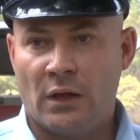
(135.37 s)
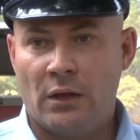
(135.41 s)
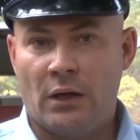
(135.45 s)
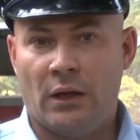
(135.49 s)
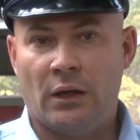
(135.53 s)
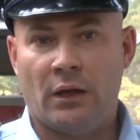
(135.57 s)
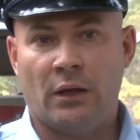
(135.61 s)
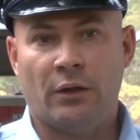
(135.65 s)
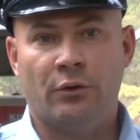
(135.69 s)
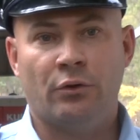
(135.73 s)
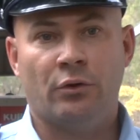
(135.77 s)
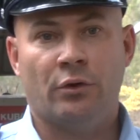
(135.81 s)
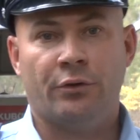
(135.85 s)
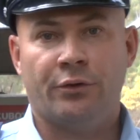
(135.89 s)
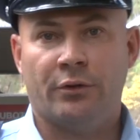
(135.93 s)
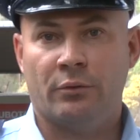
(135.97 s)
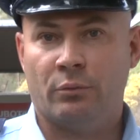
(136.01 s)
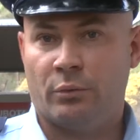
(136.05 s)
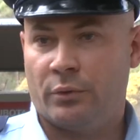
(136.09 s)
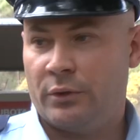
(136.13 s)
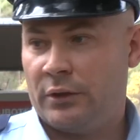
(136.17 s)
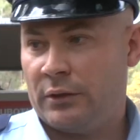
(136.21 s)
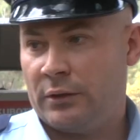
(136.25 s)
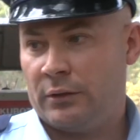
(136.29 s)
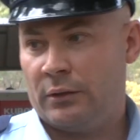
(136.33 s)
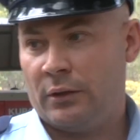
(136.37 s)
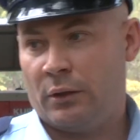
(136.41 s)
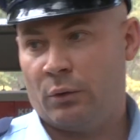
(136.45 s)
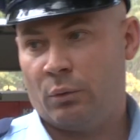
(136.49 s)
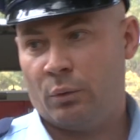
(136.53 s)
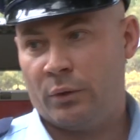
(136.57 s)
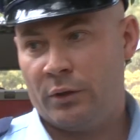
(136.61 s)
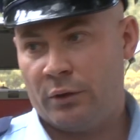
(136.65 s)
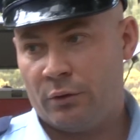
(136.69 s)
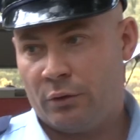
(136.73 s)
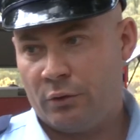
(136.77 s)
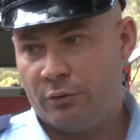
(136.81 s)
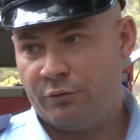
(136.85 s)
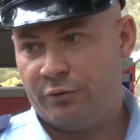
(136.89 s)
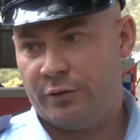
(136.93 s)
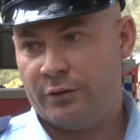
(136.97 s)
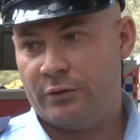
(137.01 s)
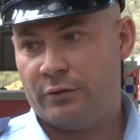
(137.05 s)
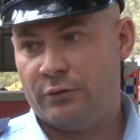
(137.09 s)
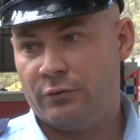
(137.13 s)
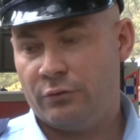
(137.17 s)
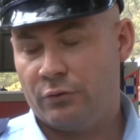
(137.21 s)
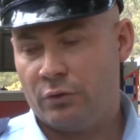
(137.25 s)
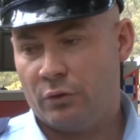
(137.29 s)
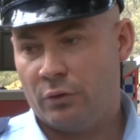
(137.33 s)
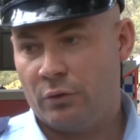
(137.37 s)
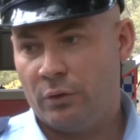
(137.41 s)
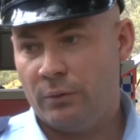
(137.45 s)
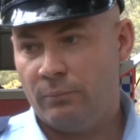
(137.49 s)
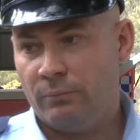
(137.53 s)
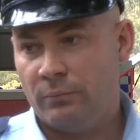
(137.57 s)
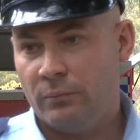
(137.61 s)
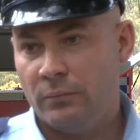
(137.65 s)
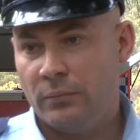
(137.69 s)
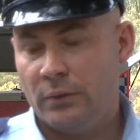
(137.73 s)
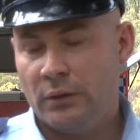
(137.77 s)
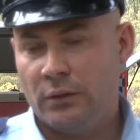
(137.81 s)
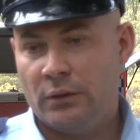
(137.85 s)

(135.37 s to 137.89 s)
Uh, not that we're aware of at this time.